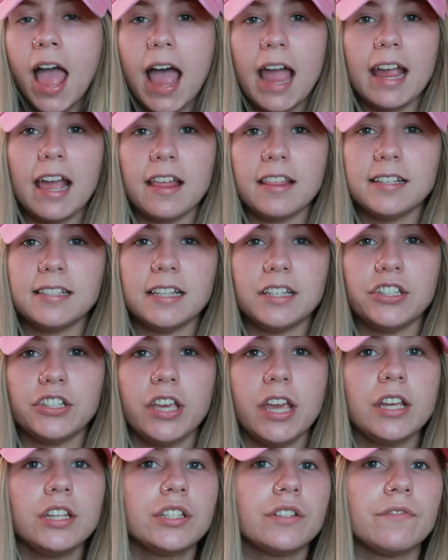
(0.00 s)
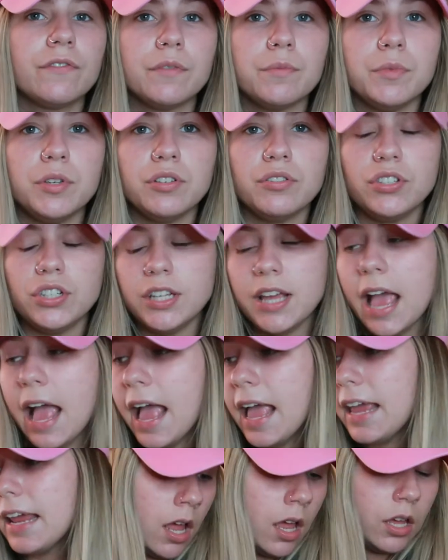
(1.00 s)
I got this education from
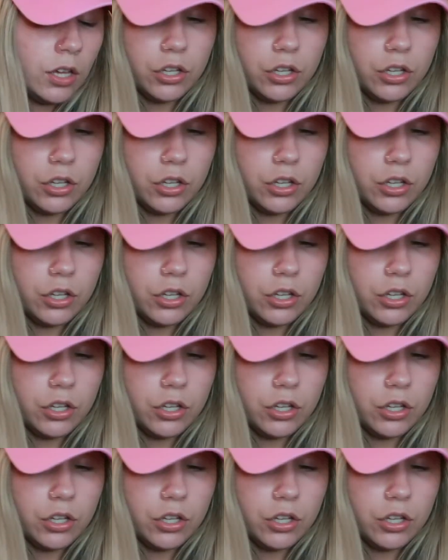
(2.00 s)
UGA,